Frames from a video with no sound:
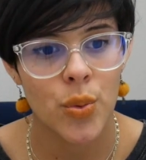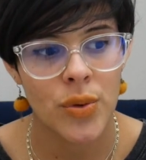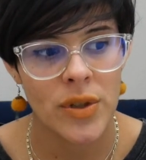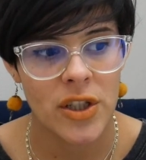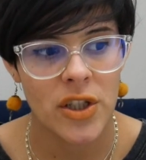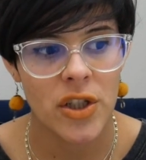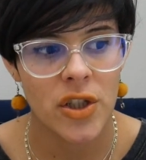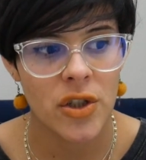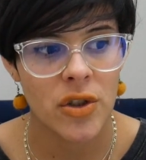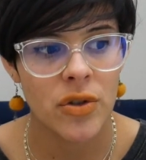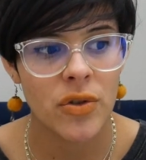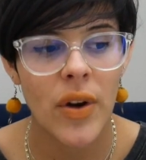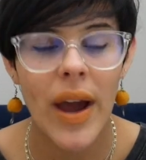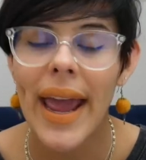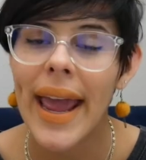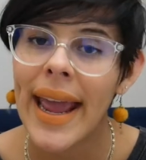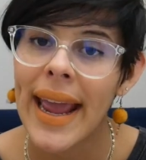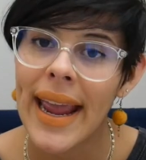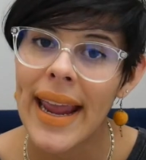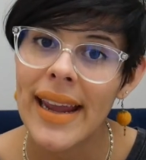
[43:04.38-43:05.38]
wish you
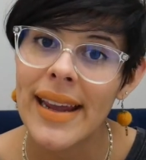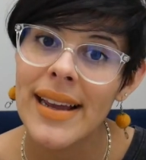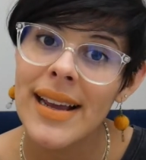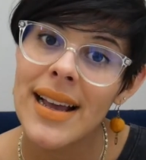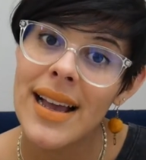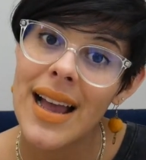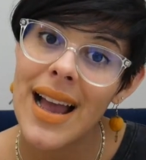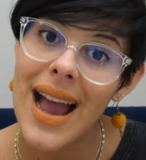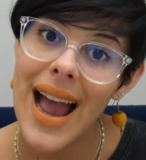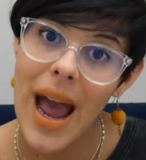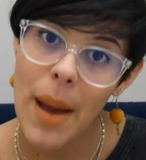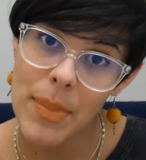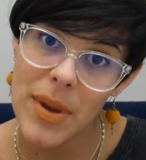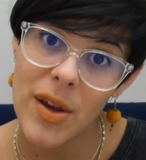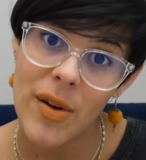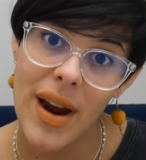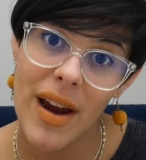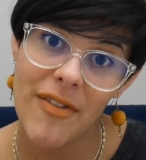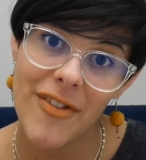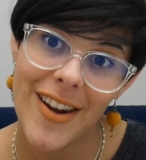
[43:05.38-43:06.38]
a happy
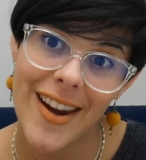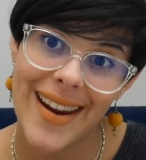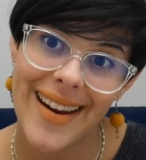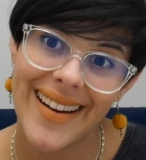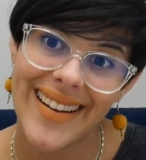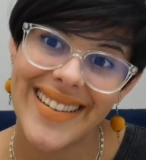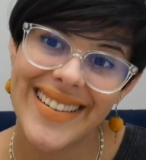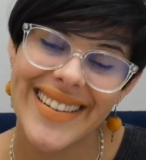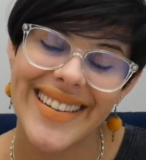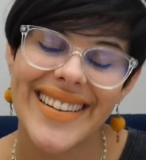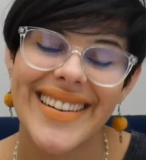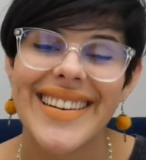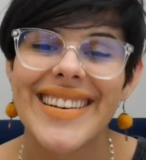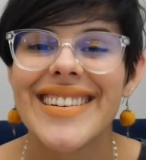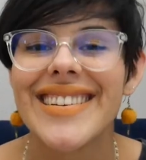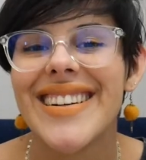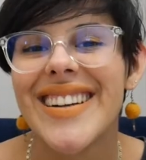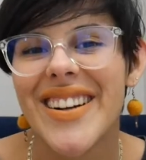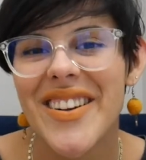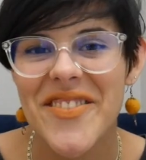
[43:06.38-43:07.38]
crafting.
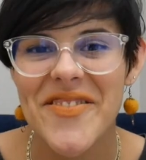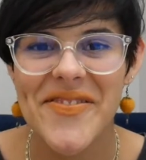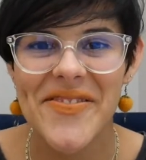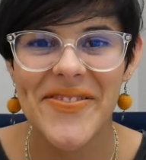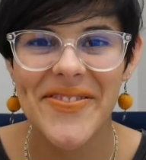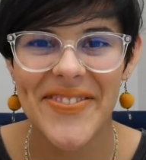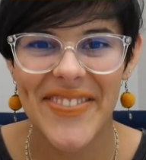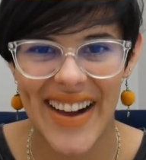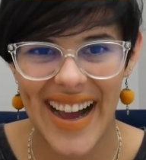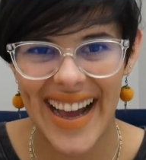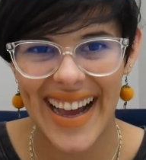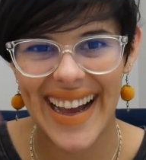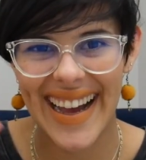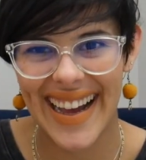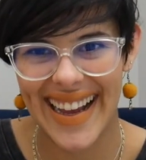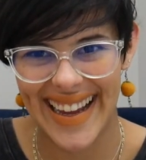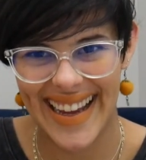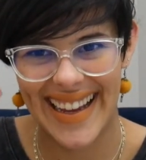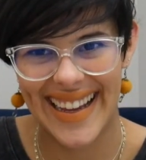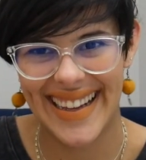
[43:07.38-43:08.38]

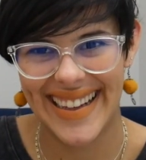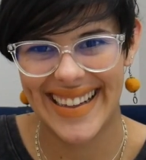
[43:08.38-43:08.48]
Bye.